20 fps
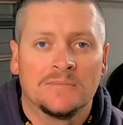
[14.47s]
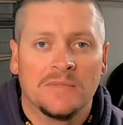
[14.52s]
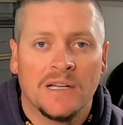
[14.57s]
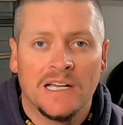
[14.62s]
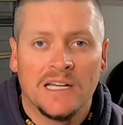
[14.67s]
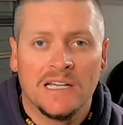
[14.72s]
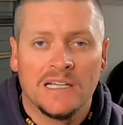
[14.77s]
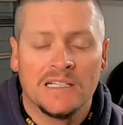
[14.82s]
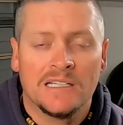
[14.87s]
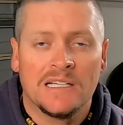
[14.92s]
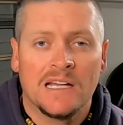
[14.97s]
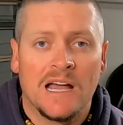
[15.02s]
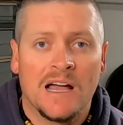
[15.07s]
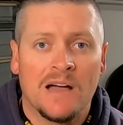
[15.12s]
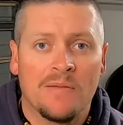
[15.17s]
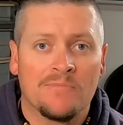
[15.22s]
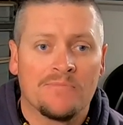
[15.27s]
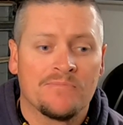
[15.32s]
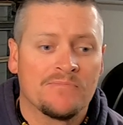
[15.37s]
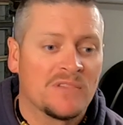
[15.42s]
and
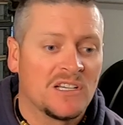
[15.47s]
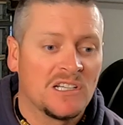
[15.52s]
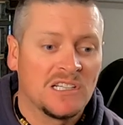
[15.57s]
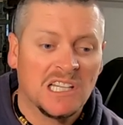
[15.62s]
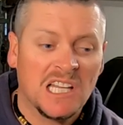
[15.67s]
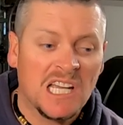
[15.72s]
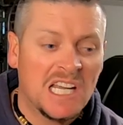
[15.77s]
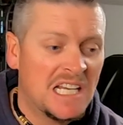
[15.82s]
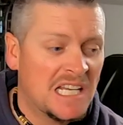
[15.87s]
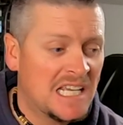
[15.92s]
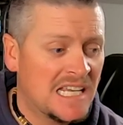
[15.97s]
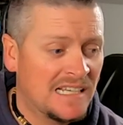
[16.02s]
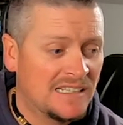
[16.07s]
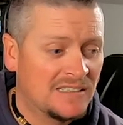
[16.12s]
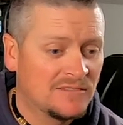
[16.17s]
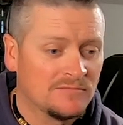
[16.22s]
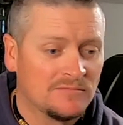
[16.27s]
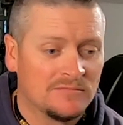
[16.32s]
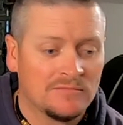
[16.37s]
cleaning,